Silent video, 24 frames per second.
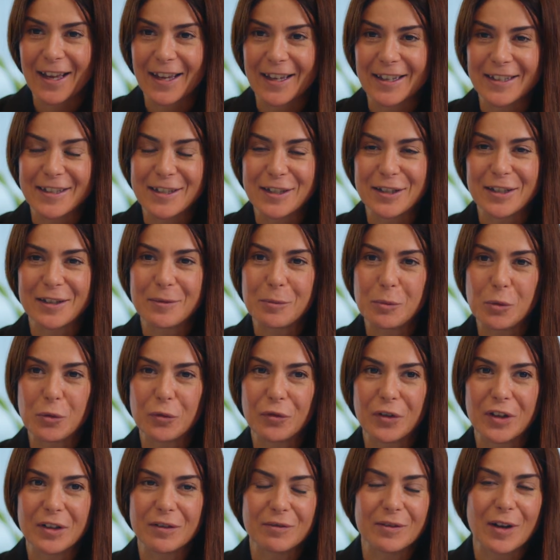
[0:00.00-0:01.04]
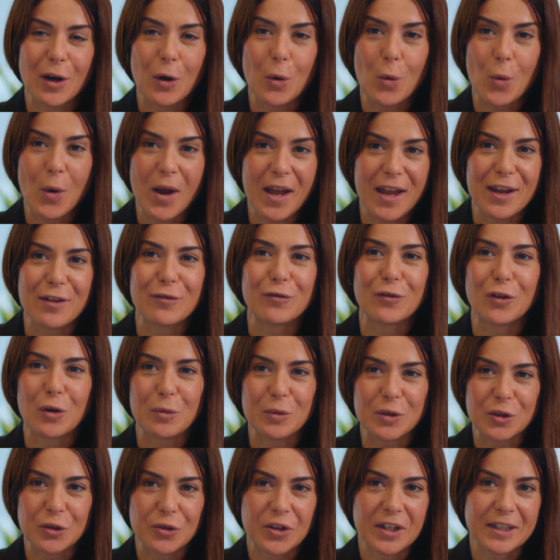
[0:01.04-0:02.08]
and moving away
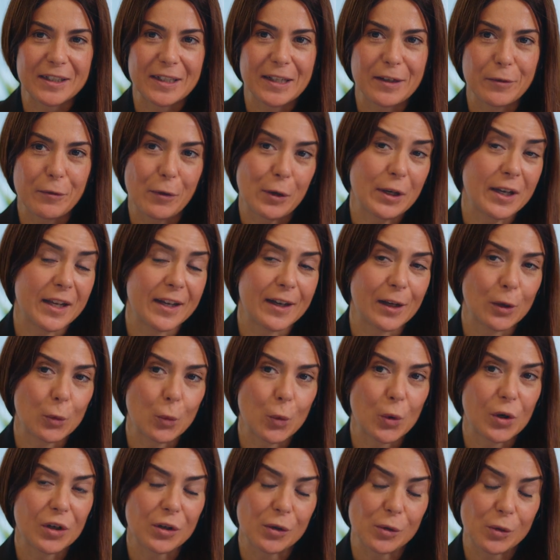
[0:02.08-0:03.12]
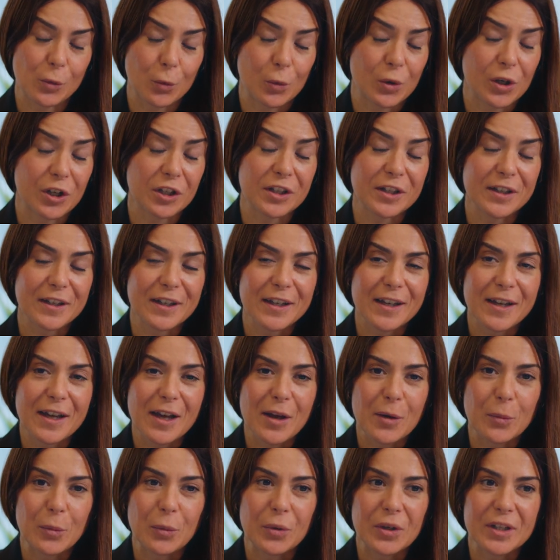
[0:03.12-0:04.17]
from strictly legal work
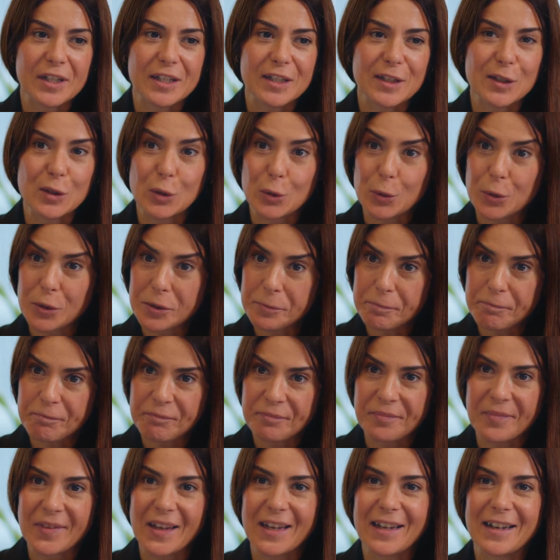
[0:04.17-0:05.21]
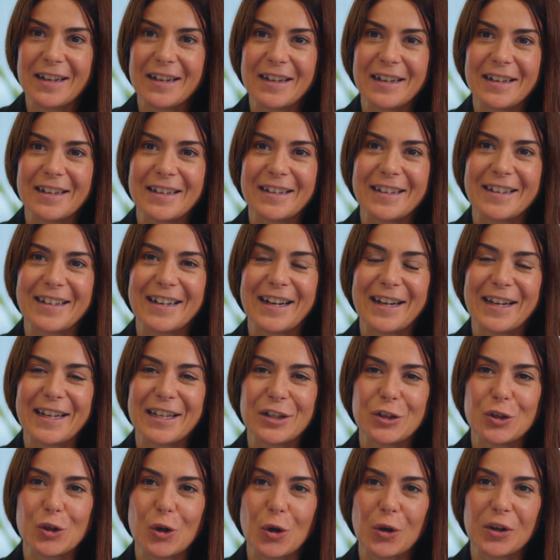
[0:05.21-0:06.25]
pretty soon.
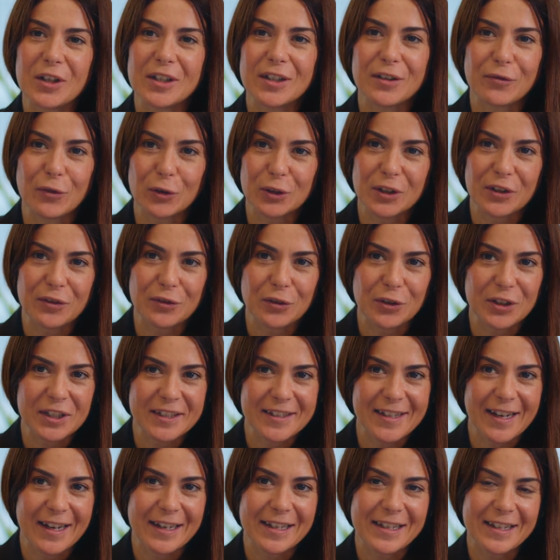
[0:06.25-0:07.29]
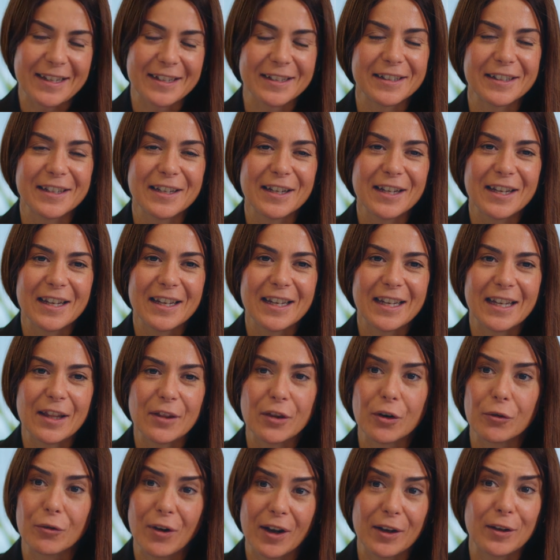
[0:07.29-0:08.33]
I joined Vodafone Italia
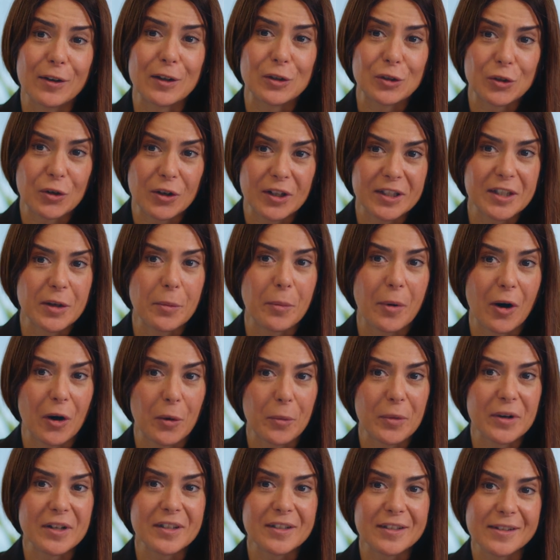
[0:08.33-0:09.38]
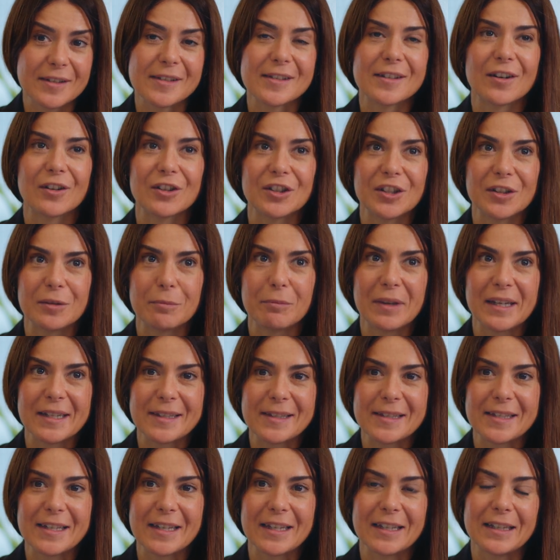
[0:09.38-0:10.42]
in the regulatory department, starting
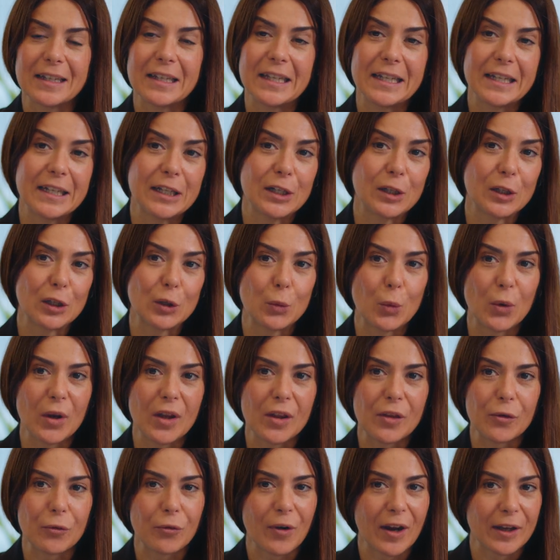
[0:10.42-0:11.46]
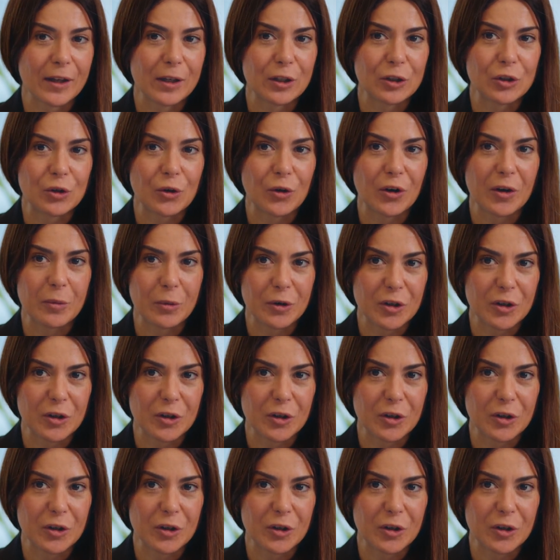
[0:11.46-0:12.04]
mixing legal with regulatory